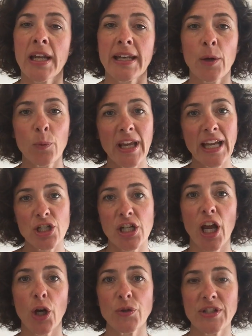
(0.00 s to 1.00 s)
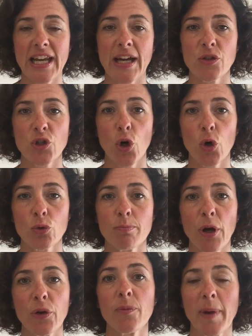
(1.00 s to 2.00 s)
Now we actually host ours on
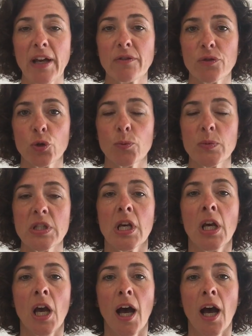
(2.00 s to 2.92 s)
both platforms.